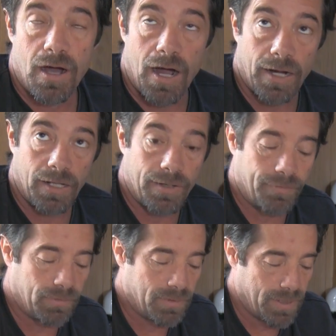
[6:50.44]
high
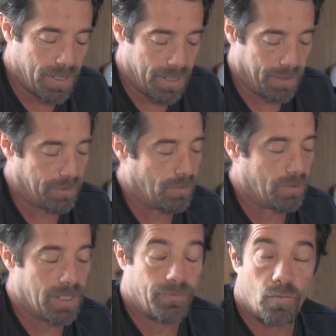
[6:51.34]
level and low
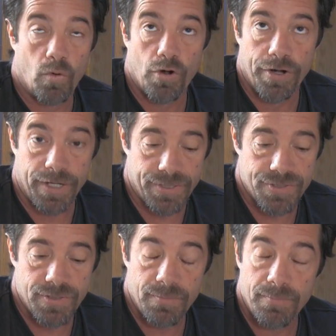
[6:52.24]
level
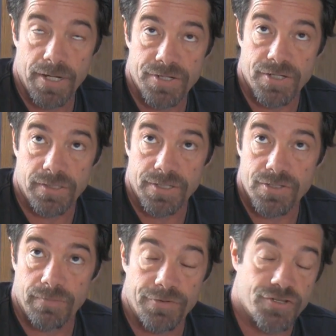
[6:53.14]
warnings, basically.
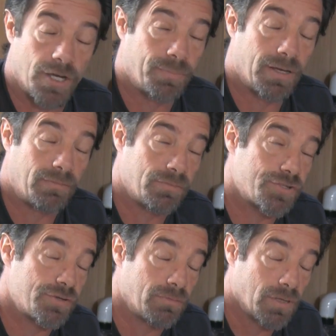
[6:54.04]
So if the sump level is
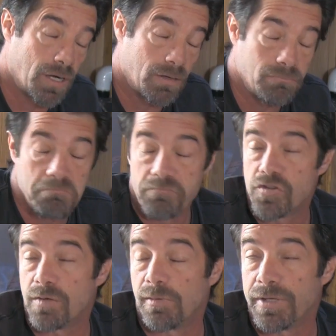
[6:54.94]
too low,
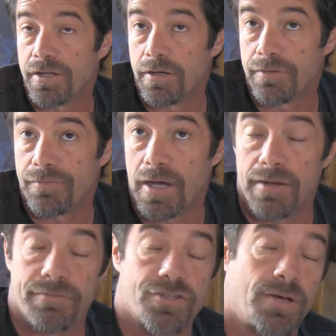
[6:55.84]
Jim will be notified.
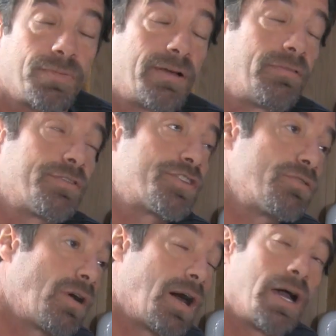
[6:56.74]
If the sump level is
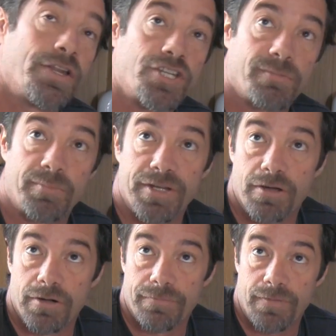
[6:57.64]
too high, Jim will be
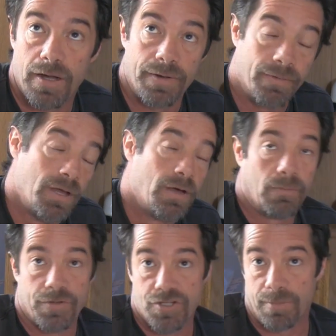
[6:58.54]
notified.
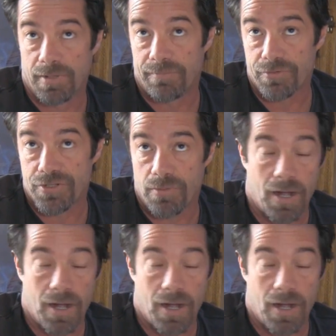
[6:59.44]
When the sump level is too